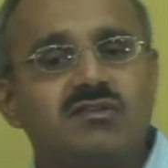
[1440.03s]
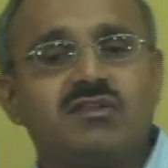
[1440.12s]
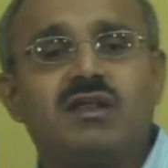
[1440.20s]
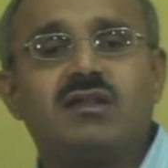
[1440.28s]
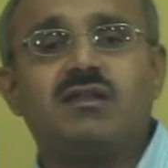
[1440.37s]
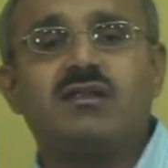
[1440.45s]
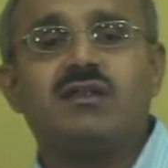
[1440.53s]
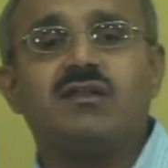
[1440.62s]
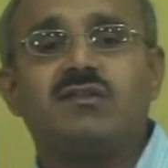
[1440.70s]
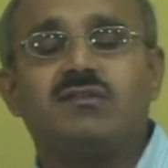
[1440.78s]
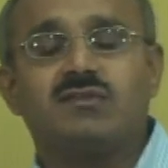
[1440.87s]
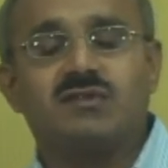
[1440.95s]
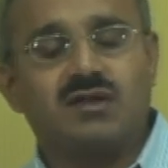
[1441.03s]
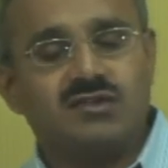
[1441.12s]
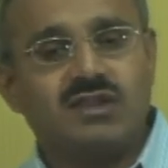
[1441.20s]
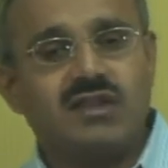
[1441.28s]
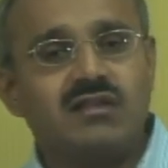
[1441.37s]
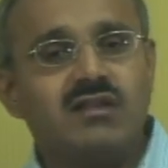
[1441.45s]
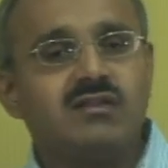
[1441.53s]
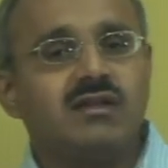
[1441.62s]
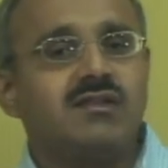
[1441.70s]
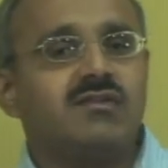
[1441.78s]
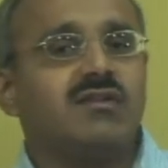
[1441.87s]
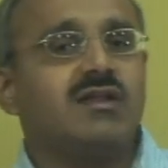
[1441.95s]
that it is a cyclic, that
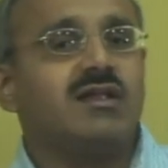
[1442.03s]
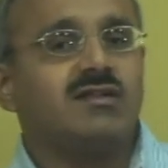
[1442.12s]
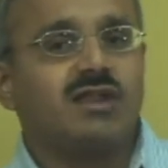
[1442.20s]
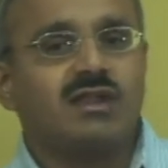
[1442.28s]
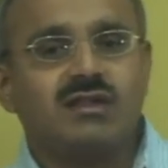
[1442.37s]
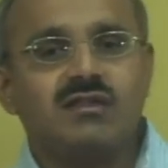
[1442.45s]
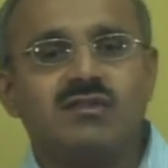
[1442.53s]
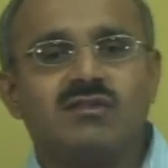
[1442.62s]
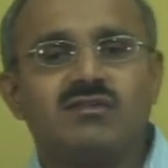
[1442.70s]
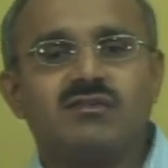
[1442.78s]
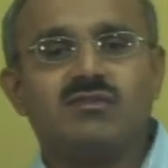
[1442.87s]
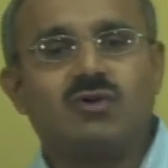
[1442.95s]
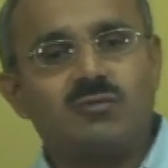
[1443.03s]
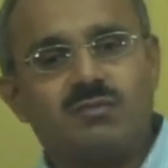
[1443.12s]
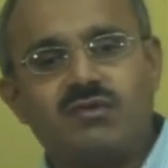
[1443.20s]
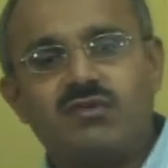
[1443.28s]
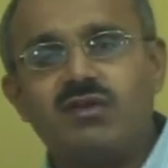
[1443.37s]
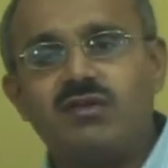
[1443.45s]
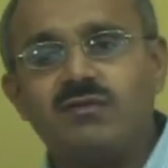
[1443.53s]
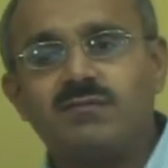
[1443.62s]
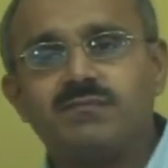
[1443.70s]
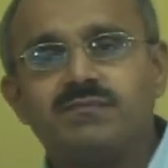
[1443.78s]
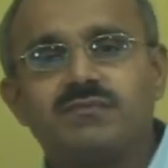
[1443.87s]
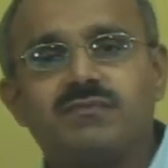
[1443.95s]
is cycle is not present,
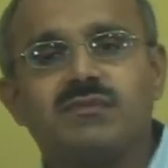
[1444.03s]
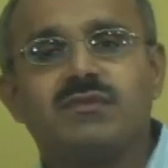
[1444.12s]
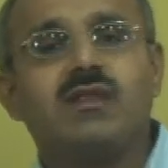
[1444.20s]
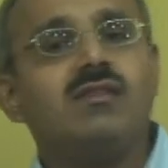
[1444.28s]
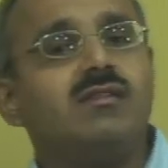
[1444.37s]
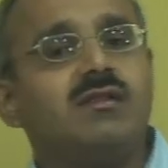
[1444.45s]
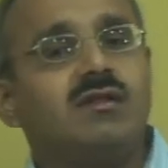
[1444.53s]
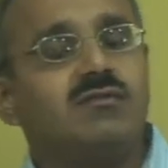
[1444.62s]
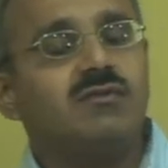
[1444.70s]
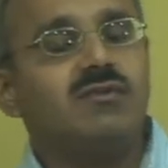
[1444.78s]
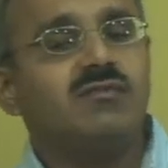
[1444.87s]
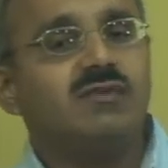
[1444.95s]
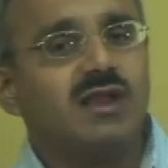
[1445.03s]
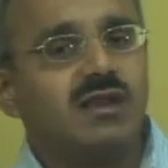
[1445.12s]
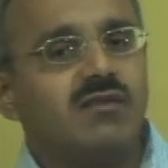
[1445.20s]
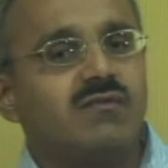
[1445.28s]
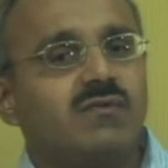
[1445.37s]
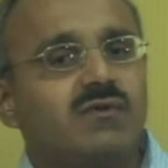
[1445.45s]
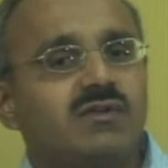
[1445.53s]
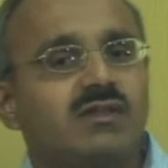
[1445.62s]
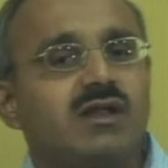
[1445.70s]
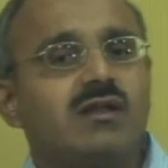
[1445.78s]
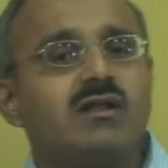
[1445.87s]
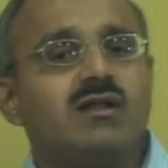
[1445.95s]
then we can infer
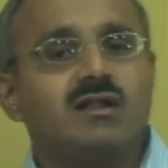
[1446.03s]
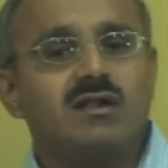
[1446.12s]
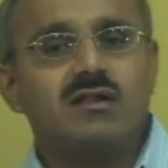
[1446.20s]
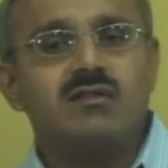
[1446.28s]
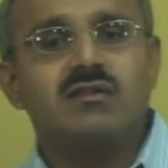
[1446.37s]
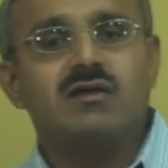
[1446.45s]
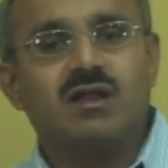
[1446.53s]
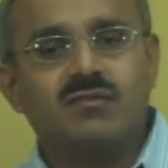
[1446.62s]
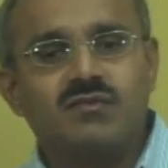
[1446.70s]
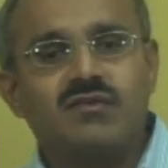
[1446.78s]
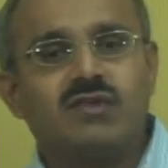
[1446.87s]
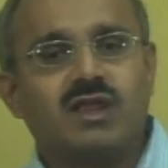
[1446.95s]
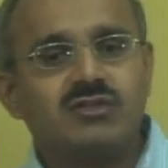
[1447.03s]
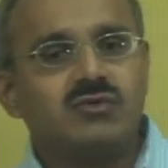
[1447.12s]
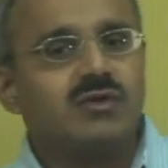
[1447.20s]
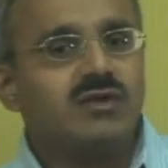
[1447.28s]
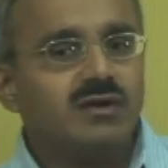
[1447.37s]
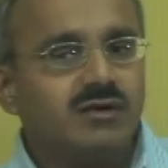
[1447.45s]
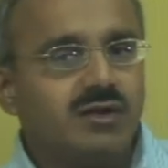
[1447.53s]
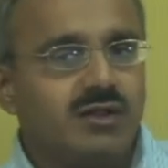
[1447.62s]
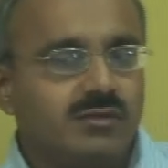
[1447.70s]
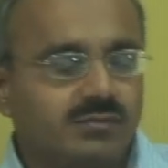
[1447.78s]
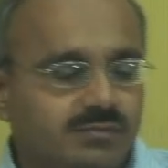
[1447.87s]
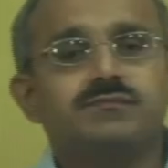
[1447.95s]
that the graph is actually a tree.
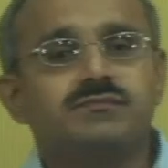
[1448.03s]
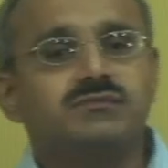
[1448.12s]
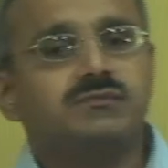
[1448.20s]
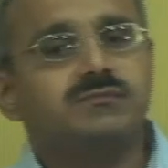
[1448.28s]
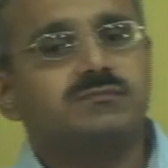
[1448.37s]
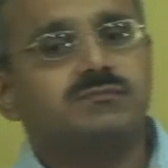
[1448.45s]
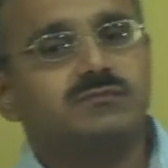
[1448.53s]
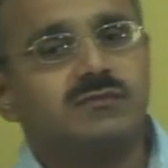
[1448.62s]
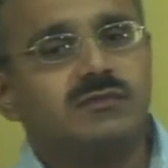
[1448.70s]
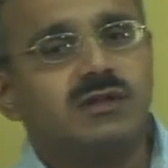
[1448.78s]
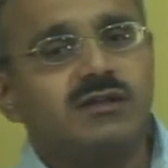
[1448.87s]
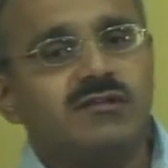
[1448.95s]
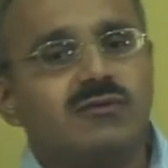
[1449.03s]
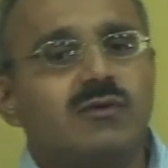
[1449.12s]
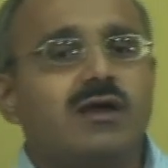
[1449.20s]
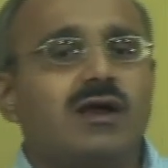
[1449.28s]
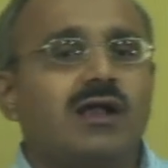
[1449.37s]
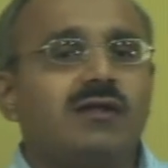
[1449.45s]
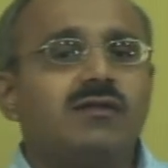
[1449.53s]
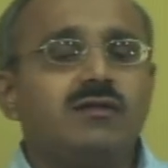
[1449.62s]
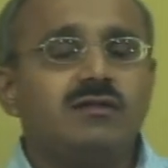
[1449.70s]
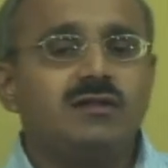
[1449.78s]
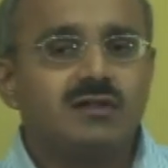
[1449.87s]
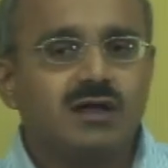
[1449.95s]
Let us look at the
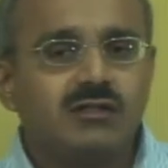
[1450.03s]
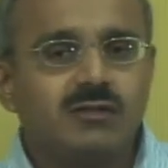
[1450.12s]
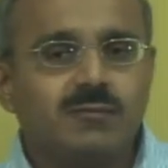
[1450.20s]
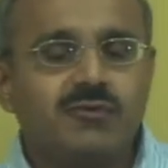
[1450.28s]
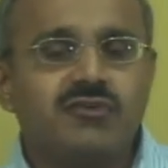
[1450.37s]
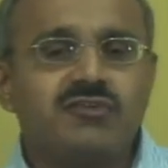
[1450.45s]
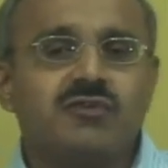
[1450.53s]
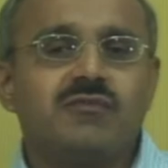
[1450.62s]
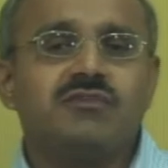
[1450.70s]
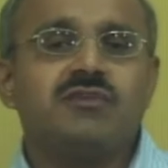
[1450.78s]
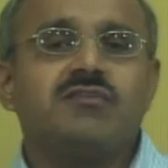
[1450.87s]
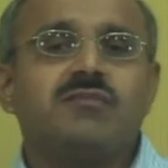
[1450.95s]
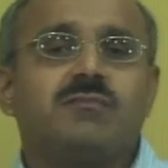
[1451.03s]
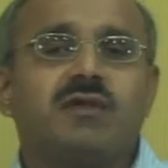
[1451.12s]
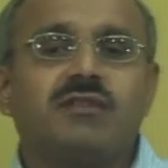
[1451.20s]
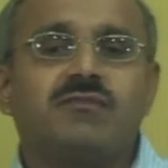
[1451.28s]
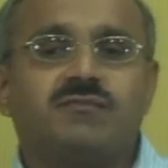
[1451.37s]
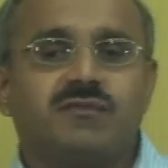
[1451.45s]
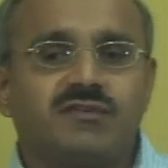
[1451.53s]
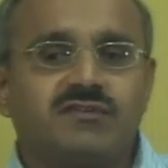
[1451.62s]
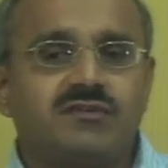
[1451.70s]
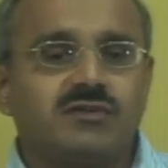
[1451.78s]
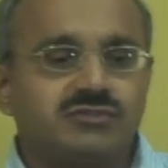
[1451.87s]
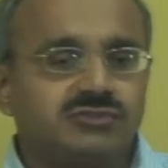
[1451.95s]
other procedure, which is breadth first
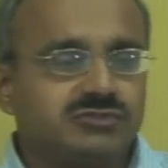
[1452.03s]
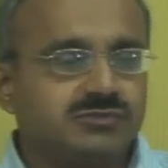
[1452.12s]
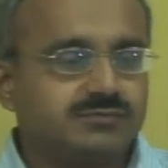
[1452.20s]
search.